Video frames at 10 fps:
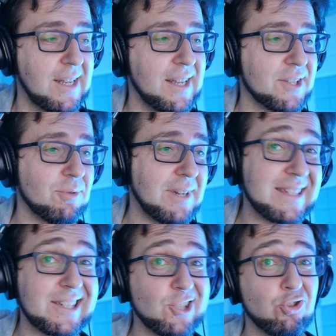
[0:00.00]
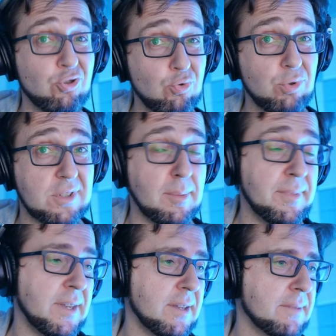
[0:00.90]
So let's shoot
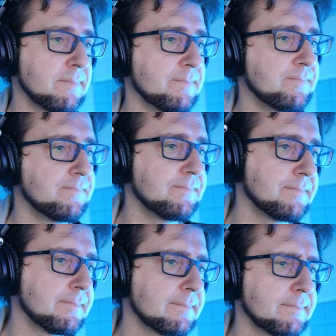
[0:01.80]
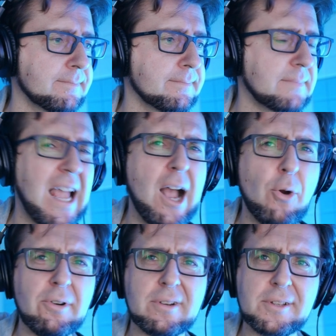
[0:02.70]
something. How
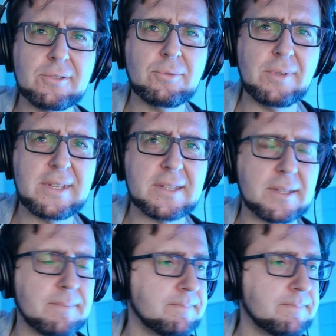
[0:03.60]
are we going to do this?